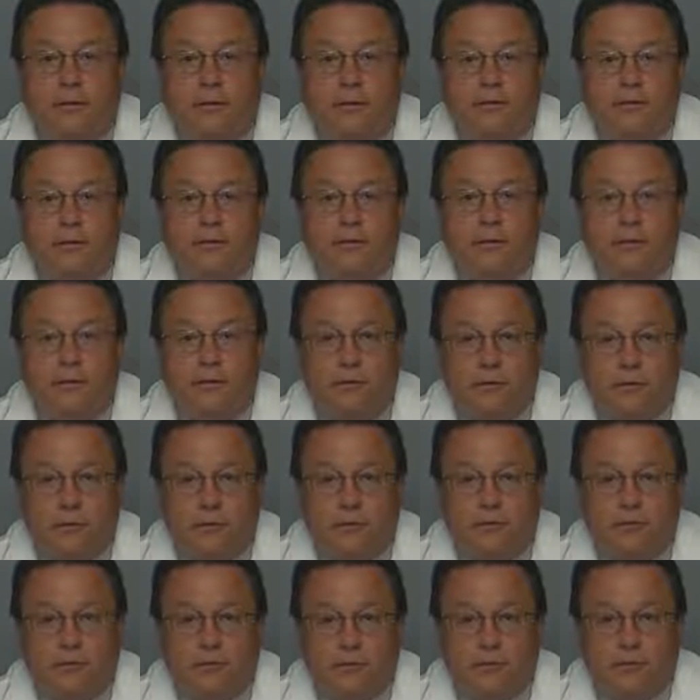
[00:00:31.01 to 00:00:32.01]
including
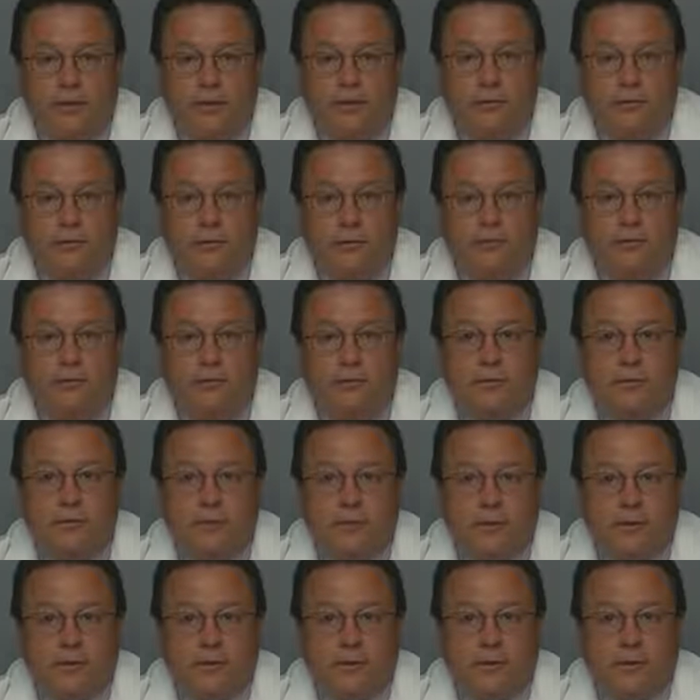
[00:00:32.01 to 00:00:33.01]
slight rotations,
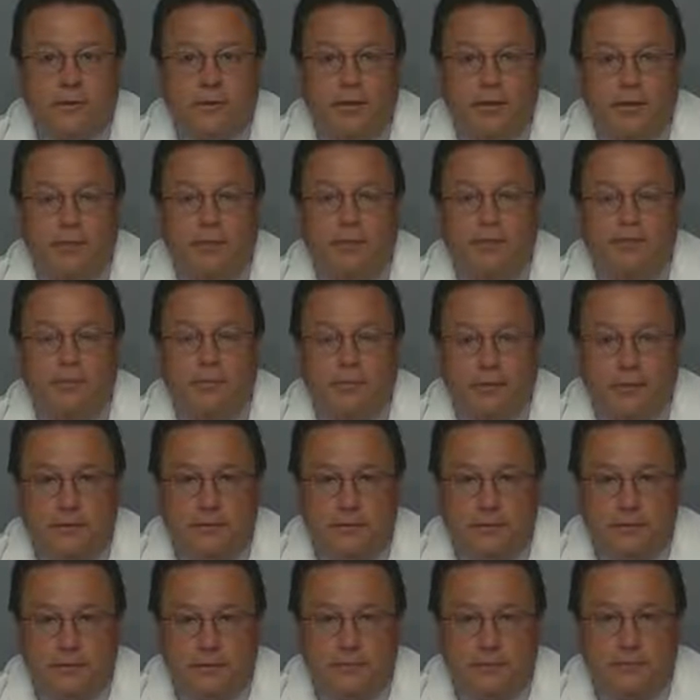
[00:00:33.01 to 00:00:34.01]
tipping, and
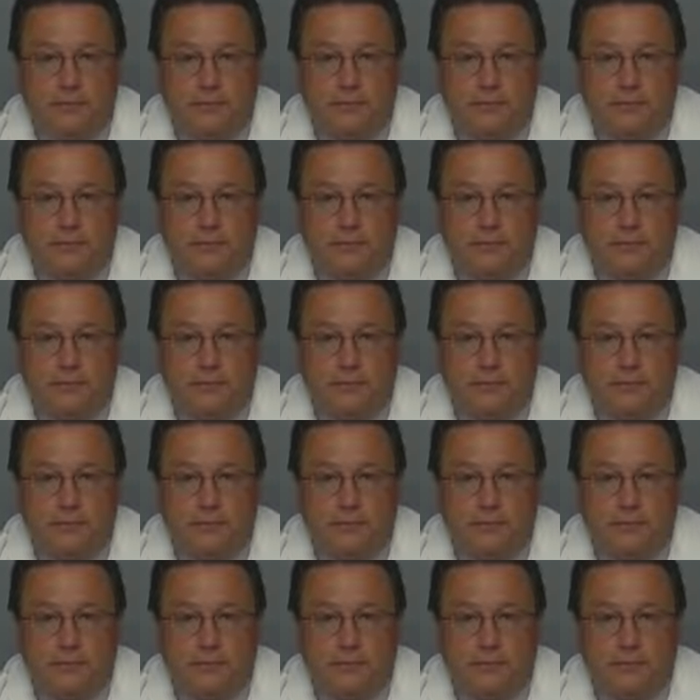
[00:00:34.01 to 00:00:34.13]
spacing.